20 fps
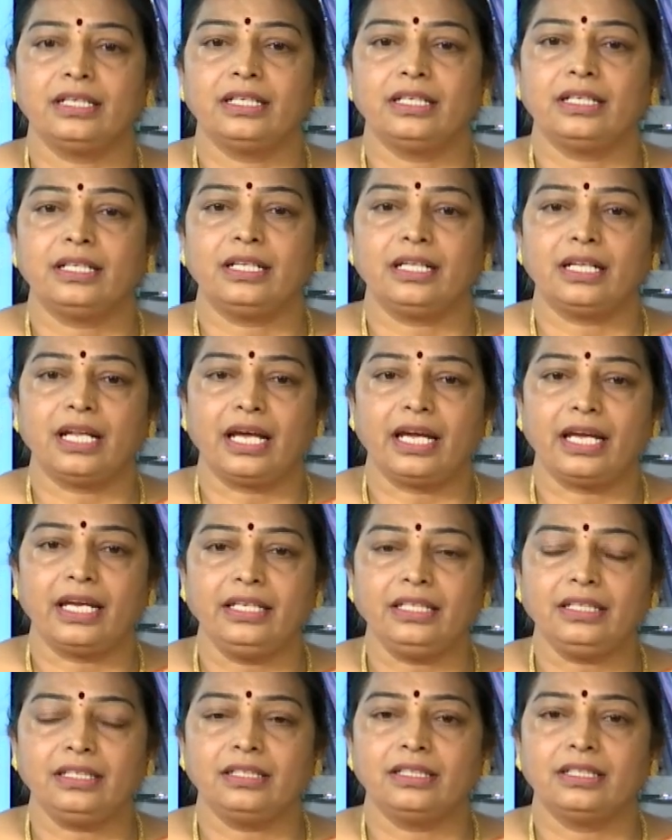
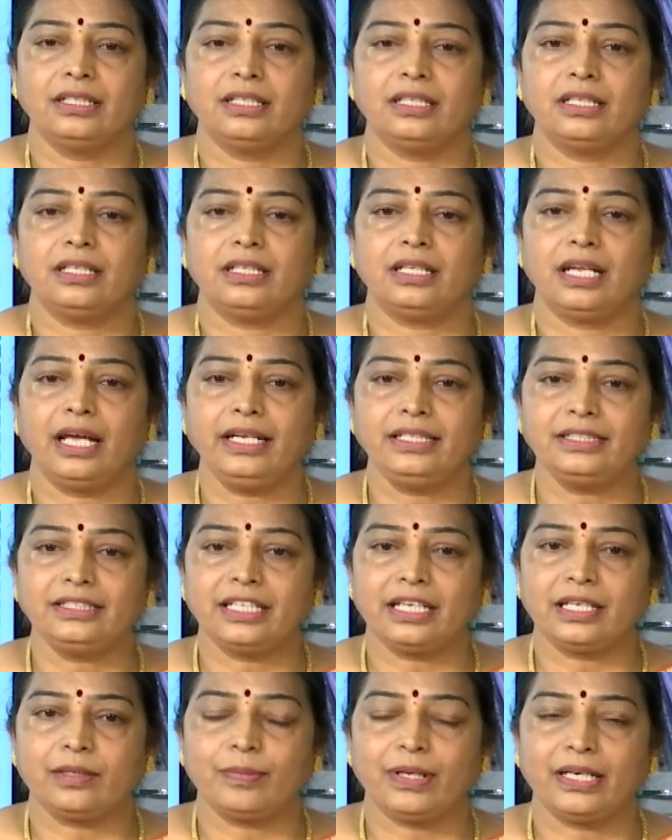line, line
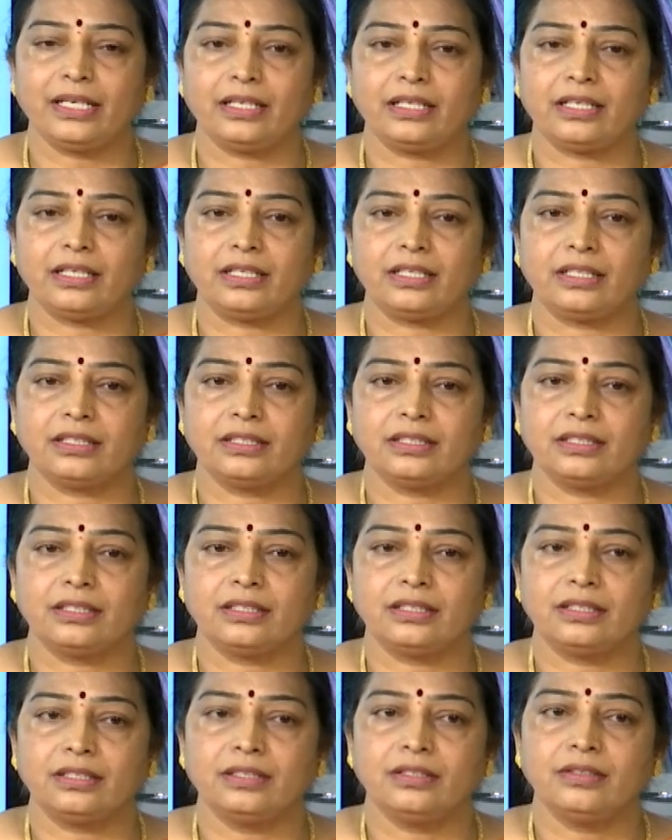segment.
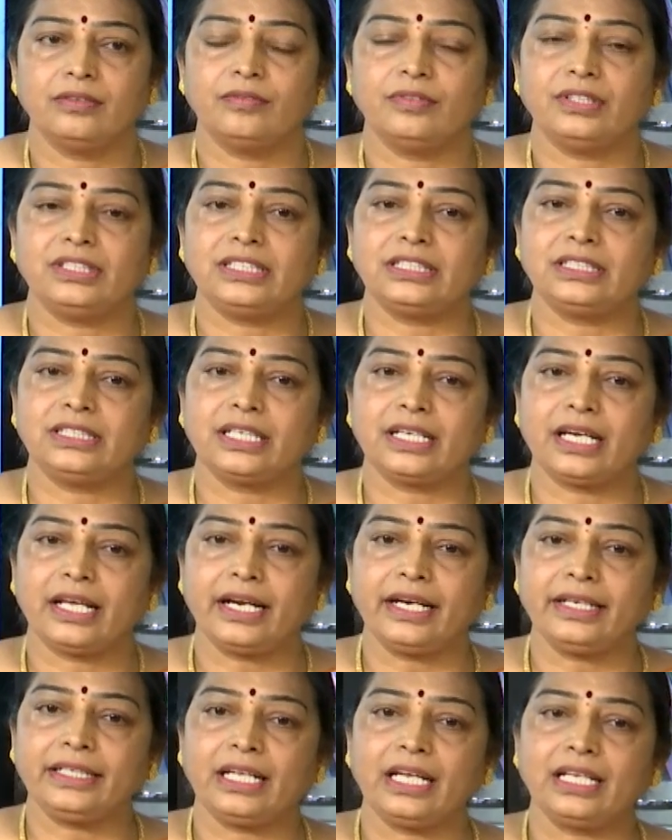Which is the
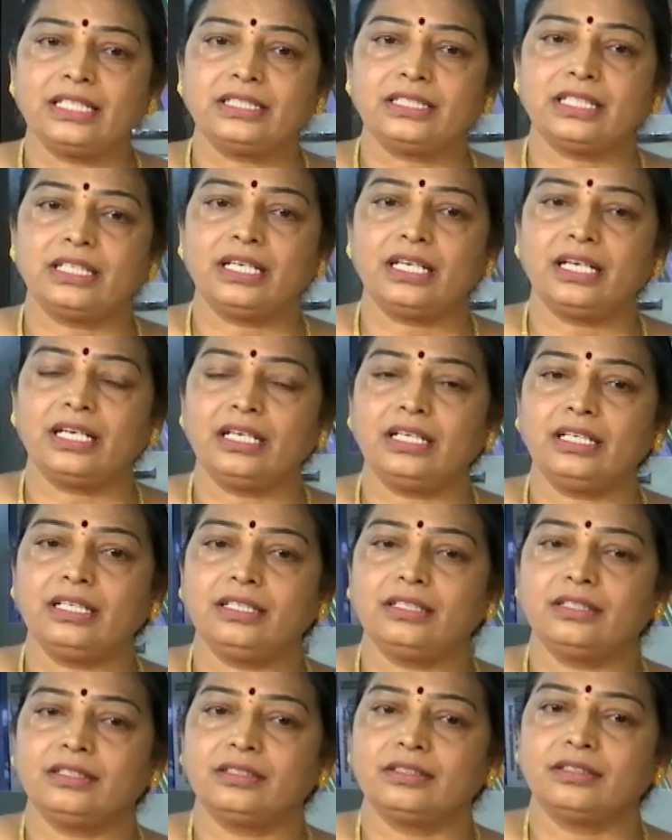correct answer?
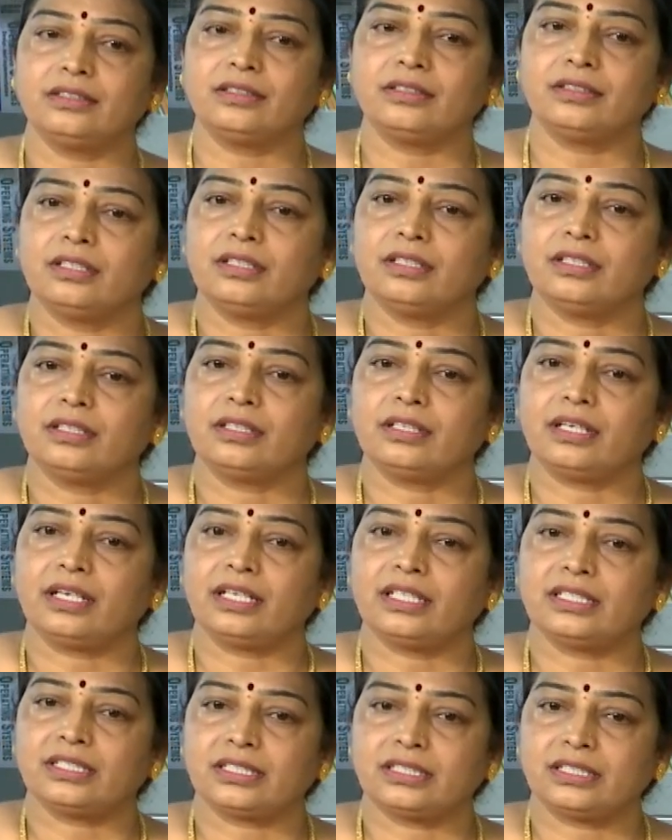
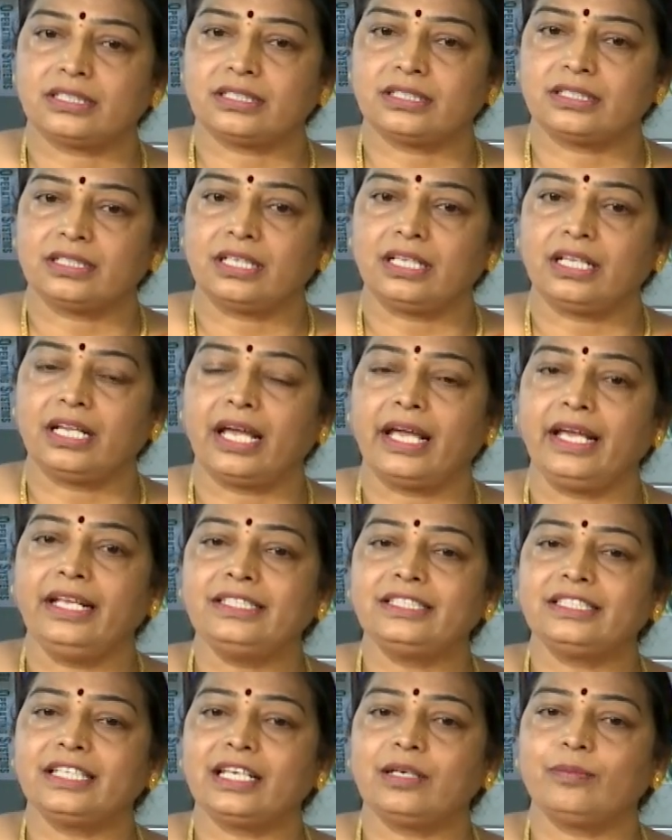Yes, line
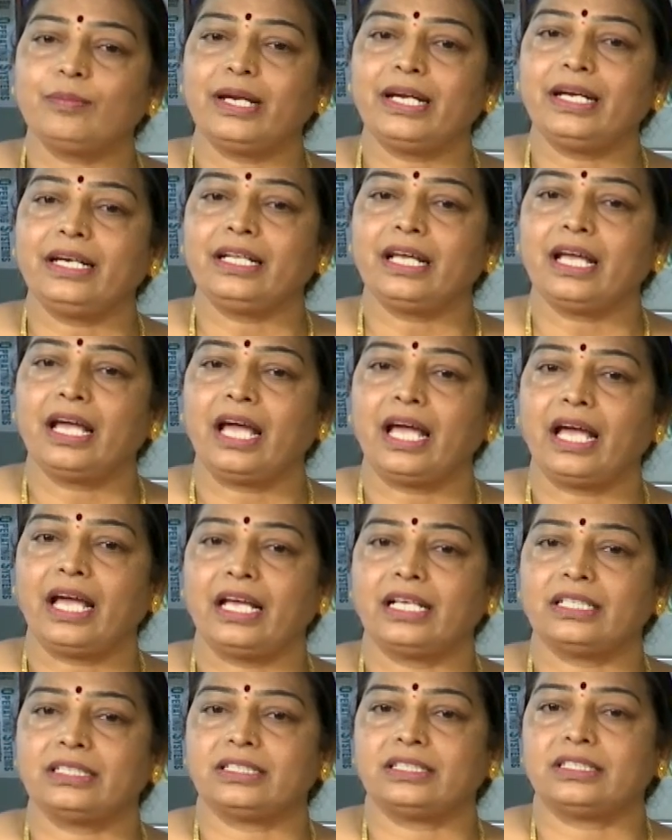segment
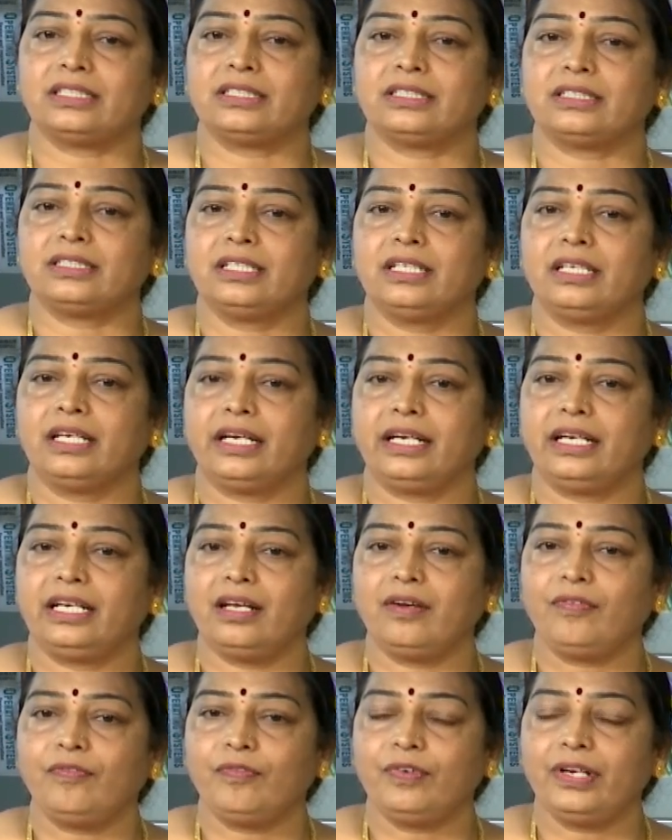has a
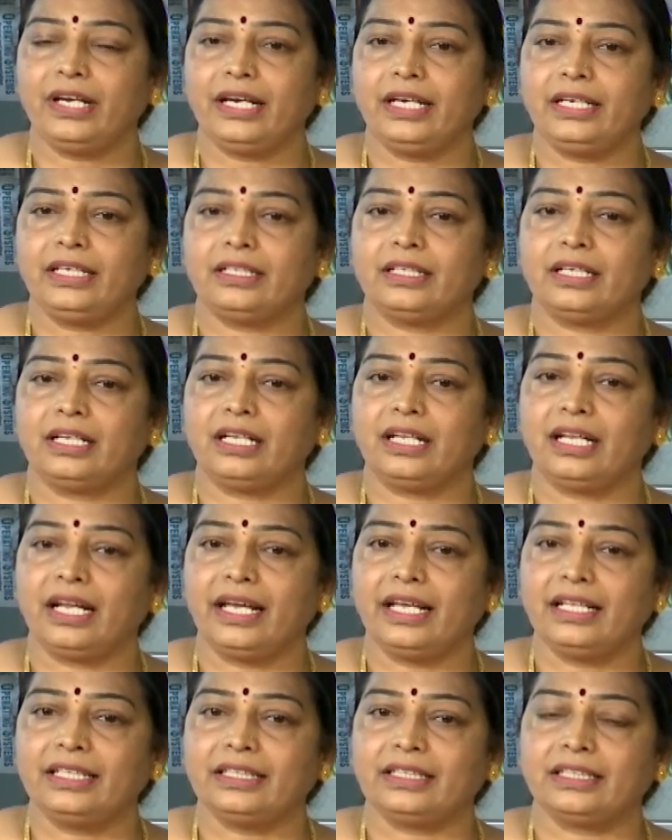definite
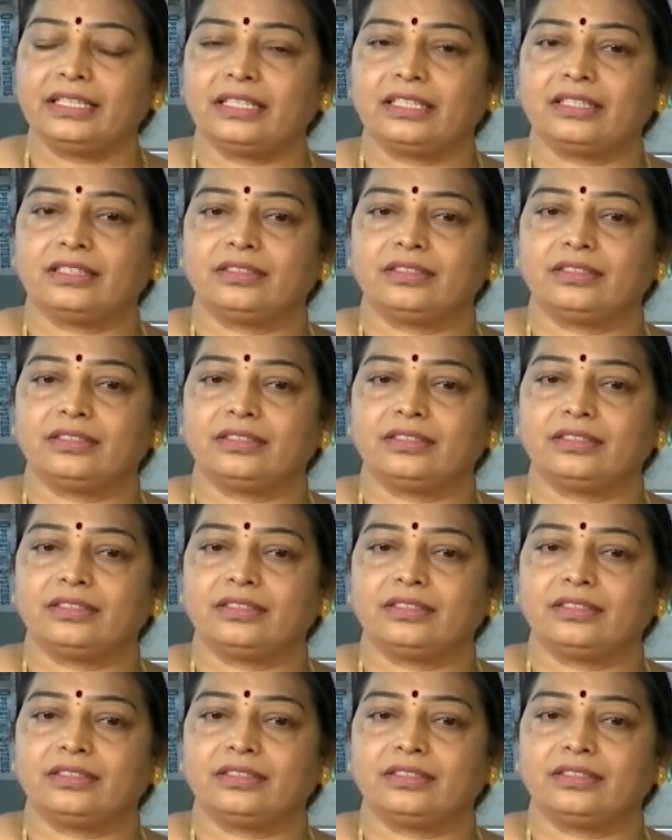length,